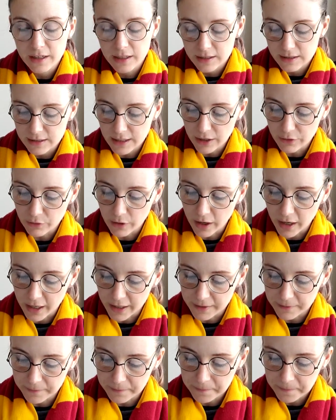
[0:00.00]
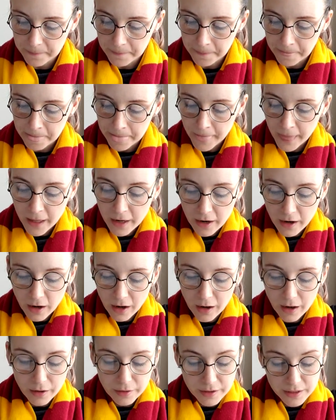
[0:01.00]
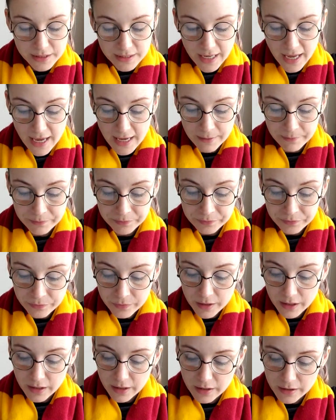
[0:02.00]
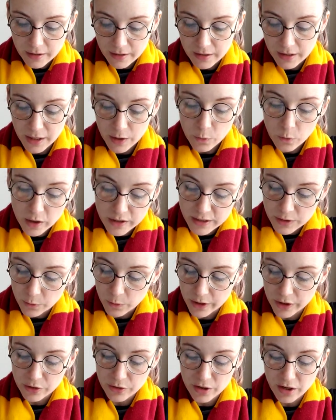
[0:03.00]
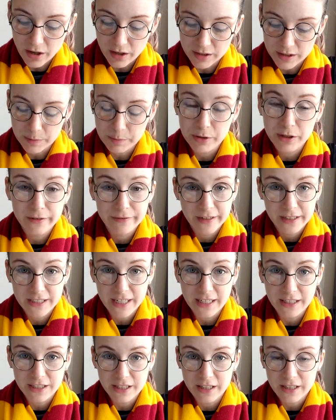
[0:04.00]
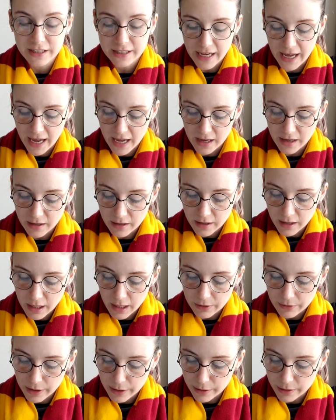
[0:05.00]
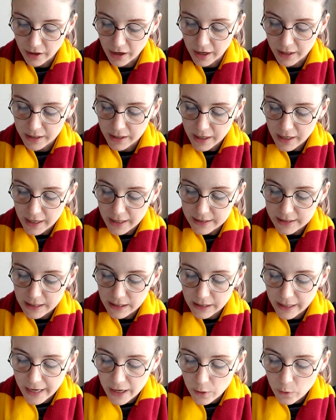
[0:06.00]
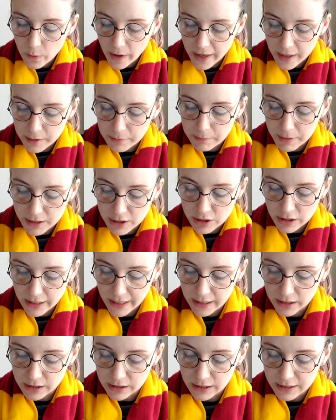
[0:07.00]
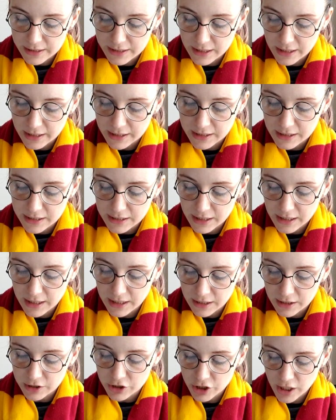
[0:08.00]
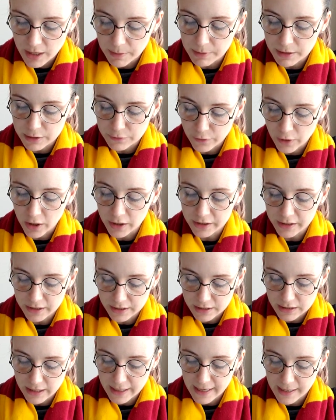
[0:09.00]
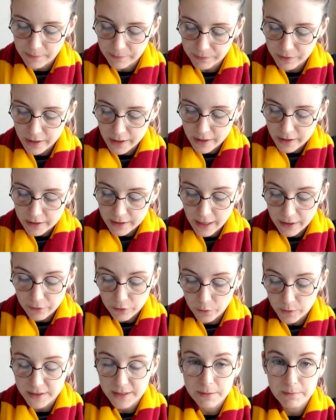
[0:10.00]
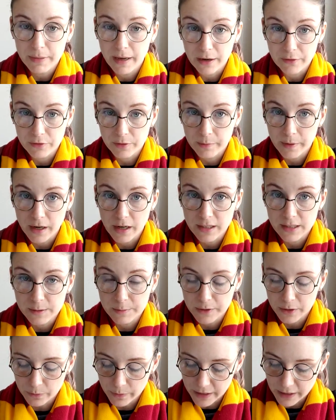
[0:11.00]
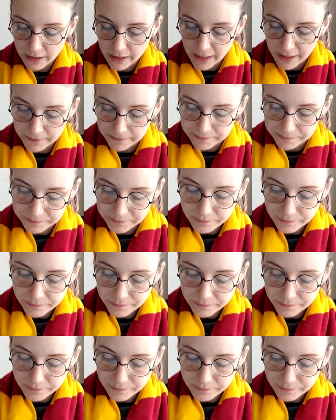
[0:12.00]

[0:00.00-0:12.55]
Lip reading: said Ron. All the same, it wasn't what you called a perfect end to the day, Harry thought, as he lay awake much later listening to Dean and Seamus falling asleep. Neville wasn't back from the hospital wing yet.